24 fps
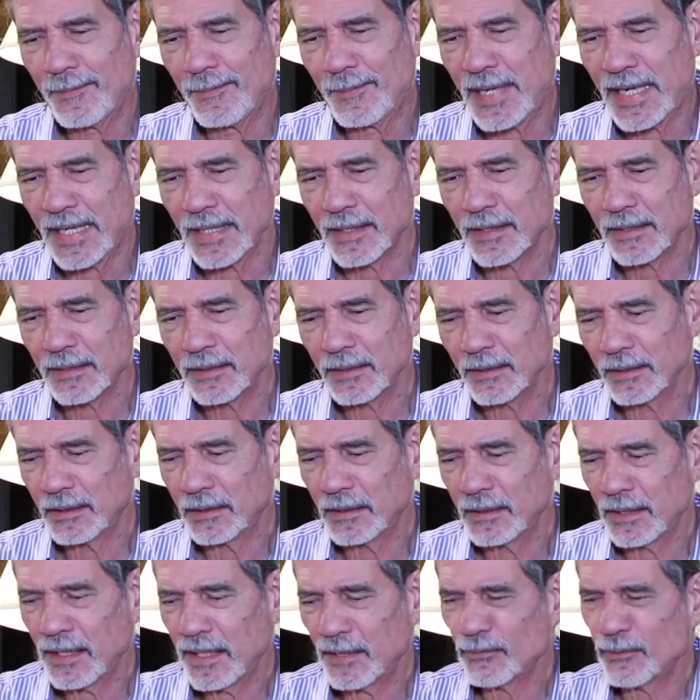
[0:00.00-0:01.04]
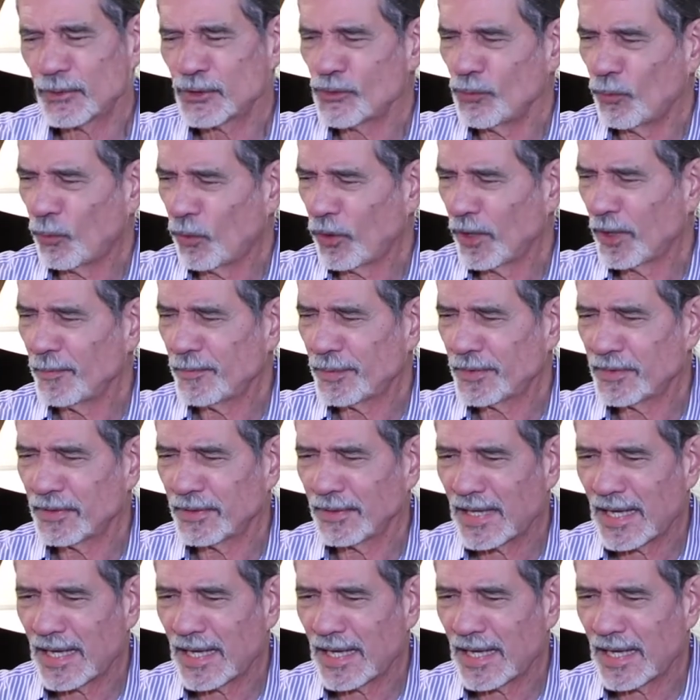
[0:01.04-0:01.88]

But it was warped,